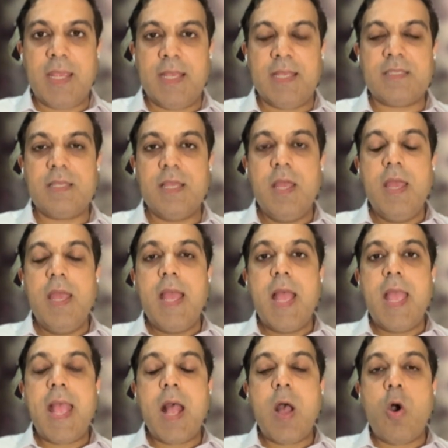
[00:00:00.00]
is,
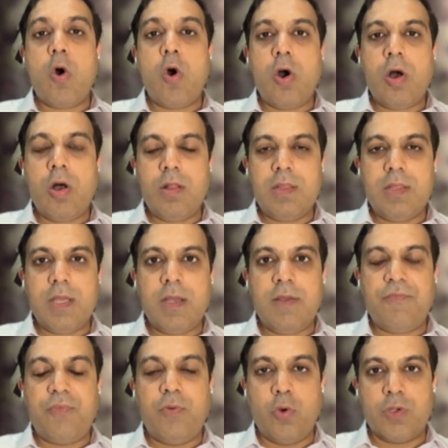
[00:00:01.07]
all the
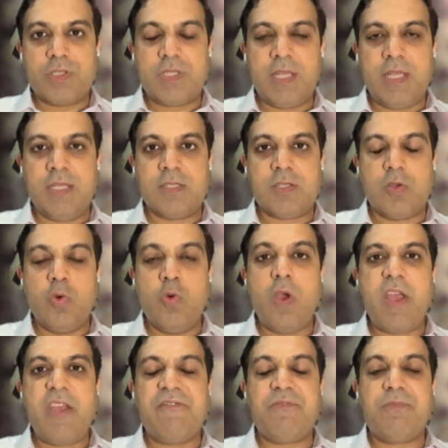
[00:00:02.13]
forces who
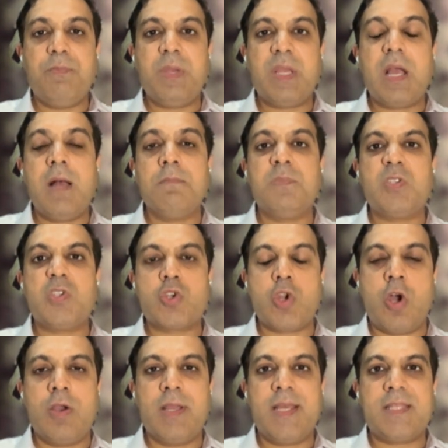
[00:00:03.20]
have become
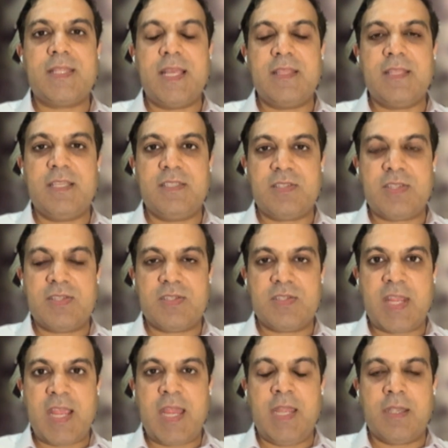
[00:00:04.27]
stronger than the
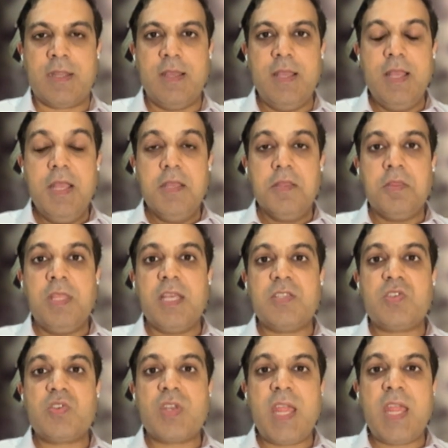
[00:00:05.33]

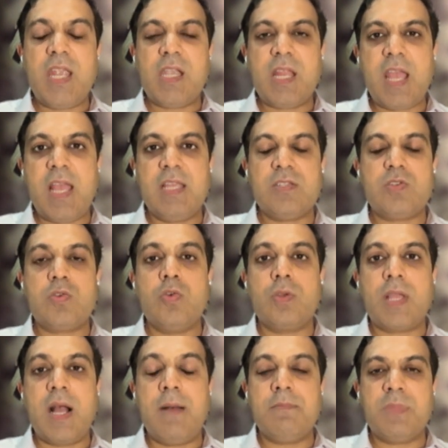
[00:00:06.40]
state has to
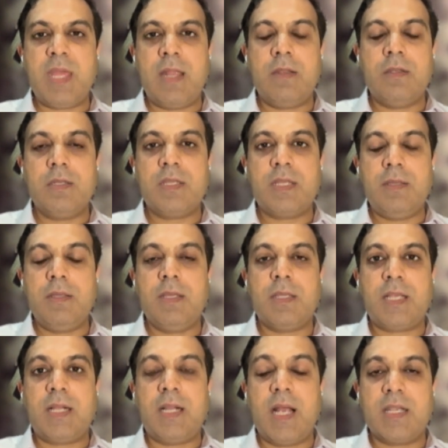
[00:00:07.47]
come the
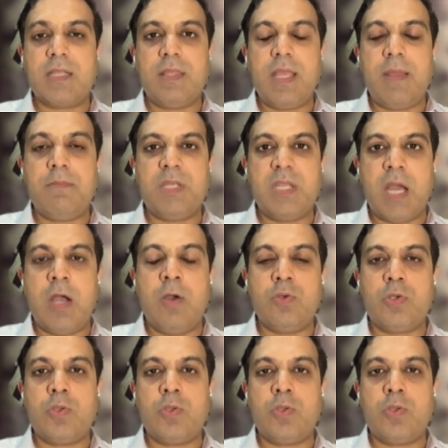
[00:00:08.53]
cut them down